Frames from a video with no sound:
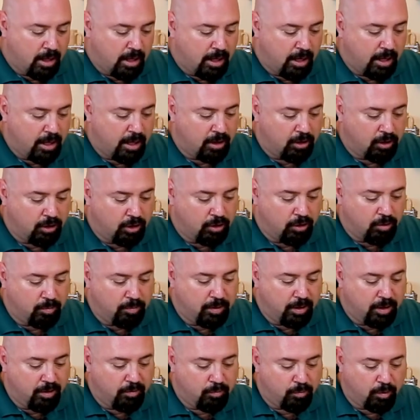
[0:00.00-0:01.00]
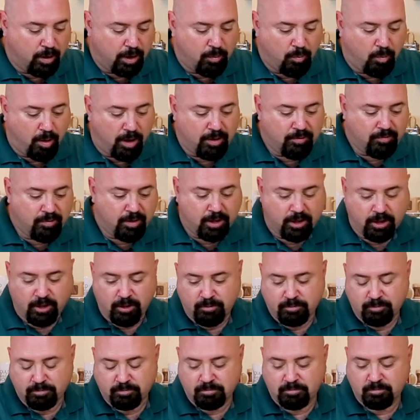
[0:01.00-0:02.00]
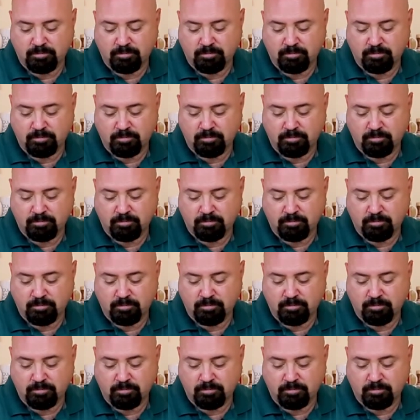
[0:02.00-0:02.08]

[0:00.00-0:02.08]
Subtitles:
and a little bit of red wine vinegar.